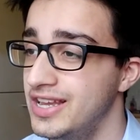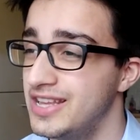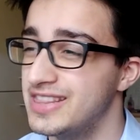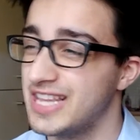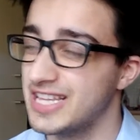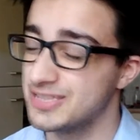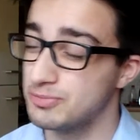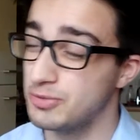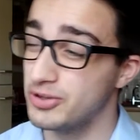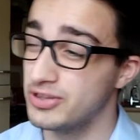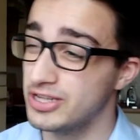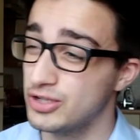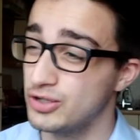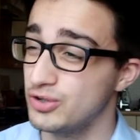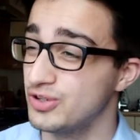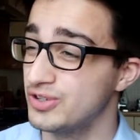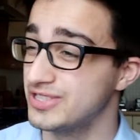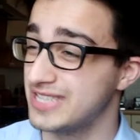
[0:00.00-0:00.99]
That's more than
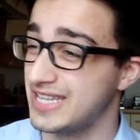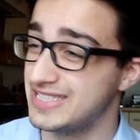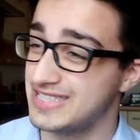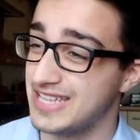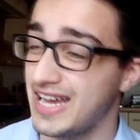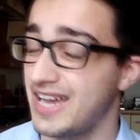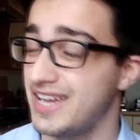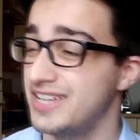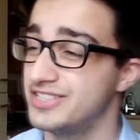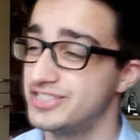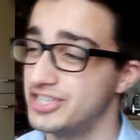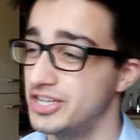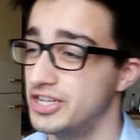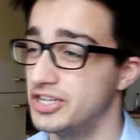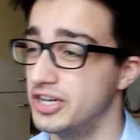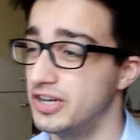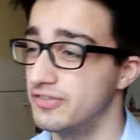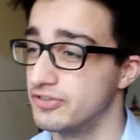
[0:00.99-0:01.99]
Google's entire
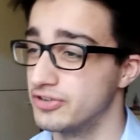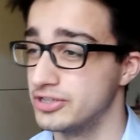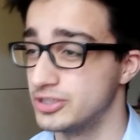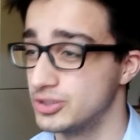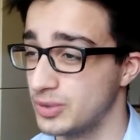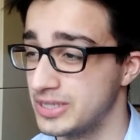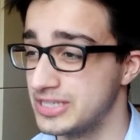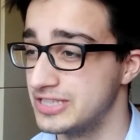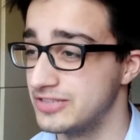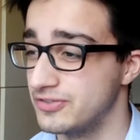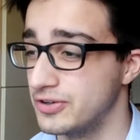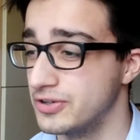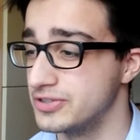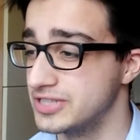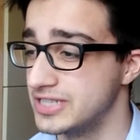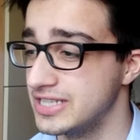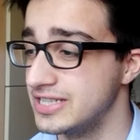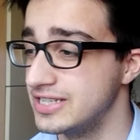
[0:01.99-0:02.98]
turnover in
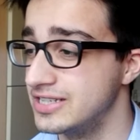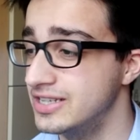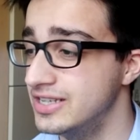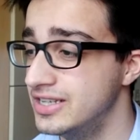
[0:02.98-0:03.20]
2014.